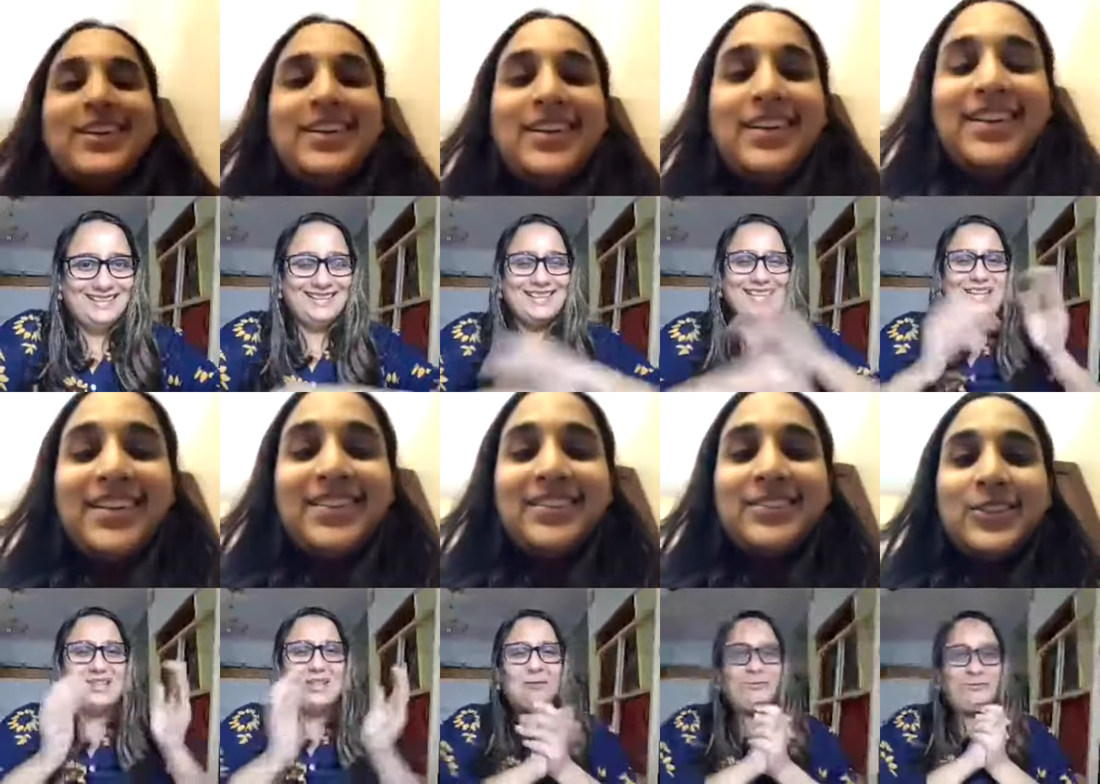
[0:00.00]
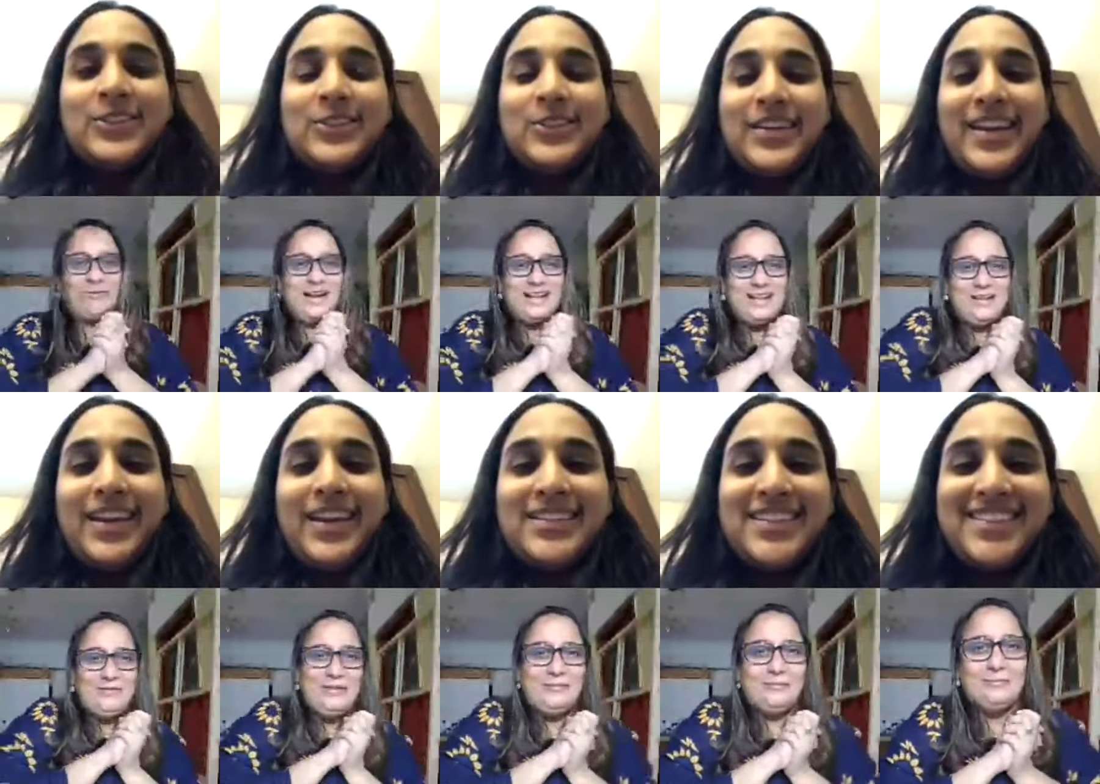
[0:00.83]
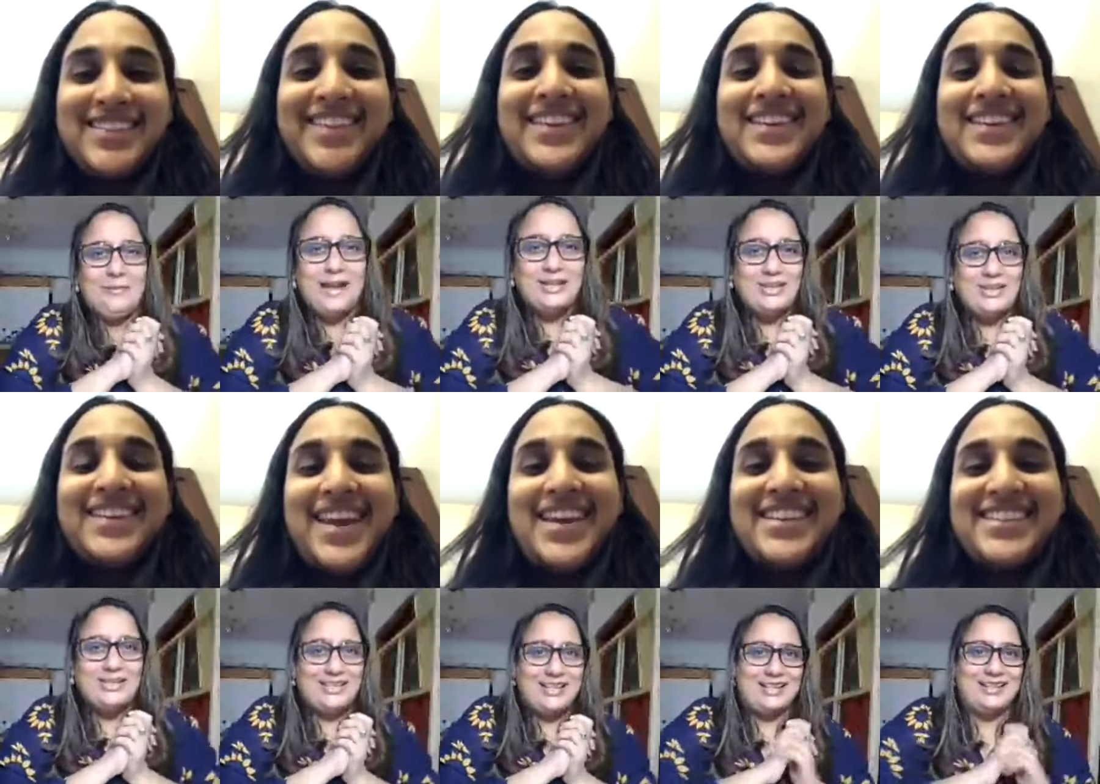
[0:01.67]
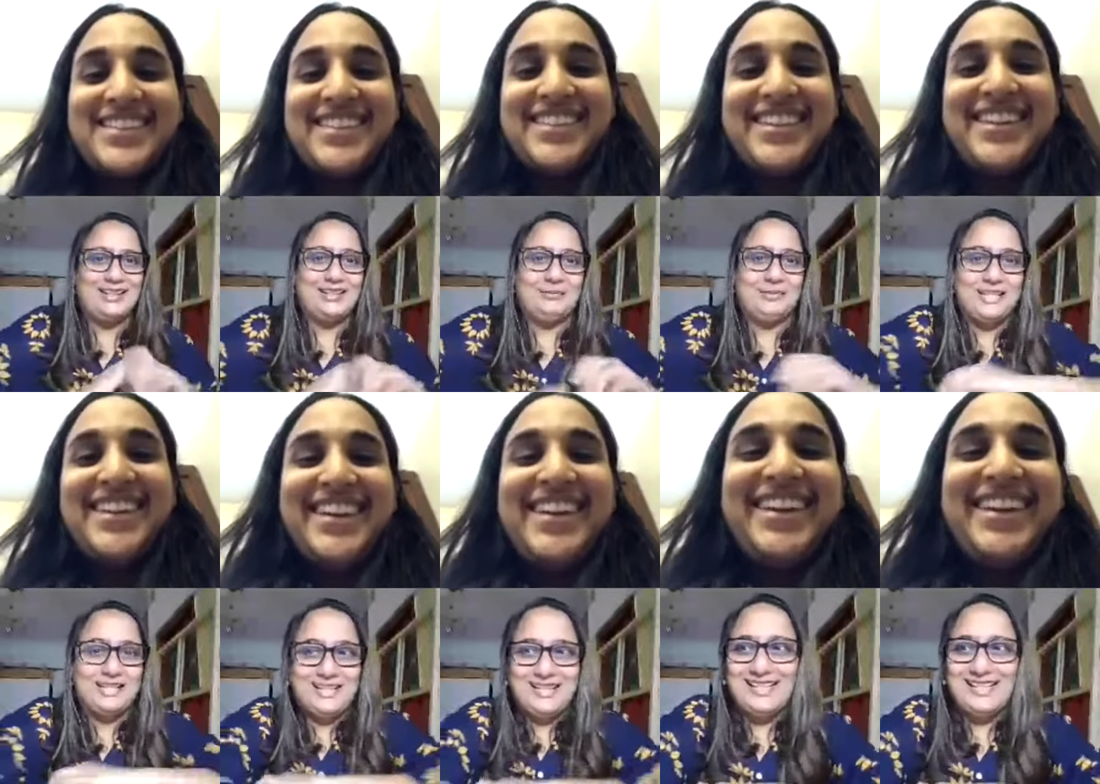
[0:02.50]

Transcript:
Speaker 1: uh, good. Finally, we managed the yes. technical difficulties.